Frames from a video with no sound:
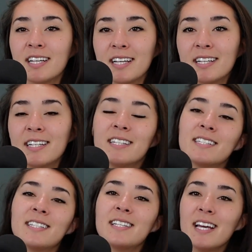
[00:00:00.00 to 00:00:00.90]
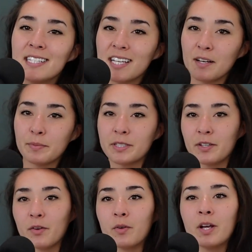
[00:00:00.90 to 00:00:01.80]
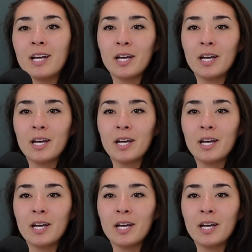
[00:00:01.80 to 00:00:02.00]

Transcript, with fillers: And in today's episode,